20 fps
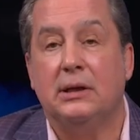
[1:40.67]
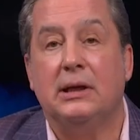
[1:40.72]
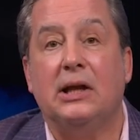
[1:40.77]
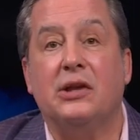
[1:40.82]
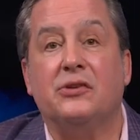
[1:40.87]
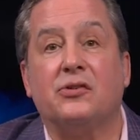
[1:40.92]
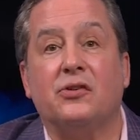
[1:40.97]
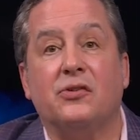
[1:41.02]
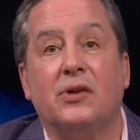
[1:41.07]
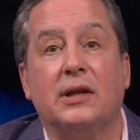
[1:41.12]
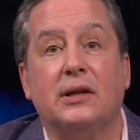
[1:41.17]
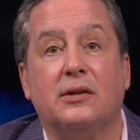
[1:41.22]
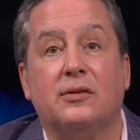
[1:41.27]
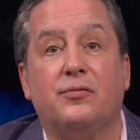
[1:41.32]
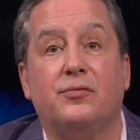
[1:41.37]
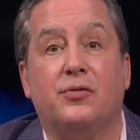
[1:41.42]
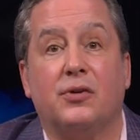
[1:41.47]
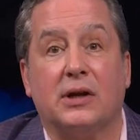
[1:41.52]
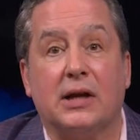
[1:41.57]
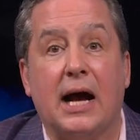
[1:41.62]
It's because I
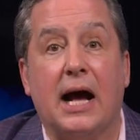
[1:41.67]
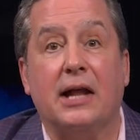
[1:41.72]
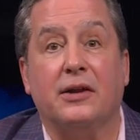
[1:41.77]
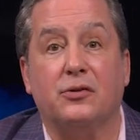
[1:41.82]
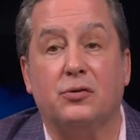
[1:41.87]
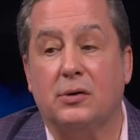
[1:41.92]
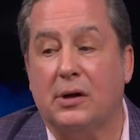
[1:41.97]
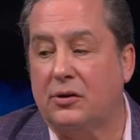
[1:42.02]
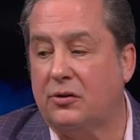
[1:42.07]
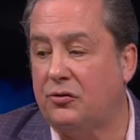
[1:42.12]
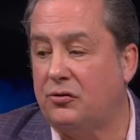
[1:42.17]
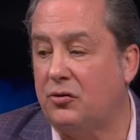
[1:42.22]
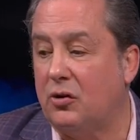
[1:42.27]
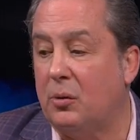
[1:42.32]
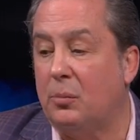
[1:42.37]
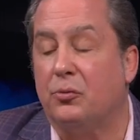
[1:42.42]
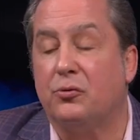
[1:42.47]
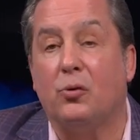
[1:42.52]
forgot do not disturb.